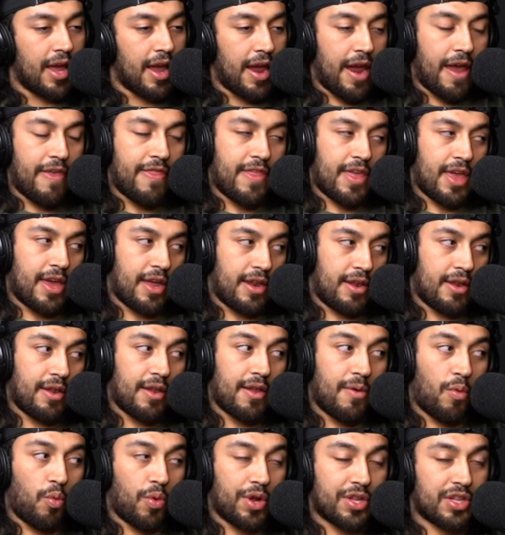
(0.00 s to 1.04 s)
And then
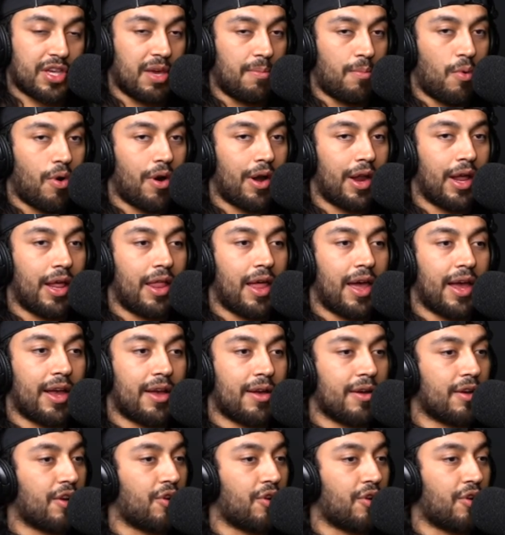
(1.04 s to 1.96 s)
whiskey morning, like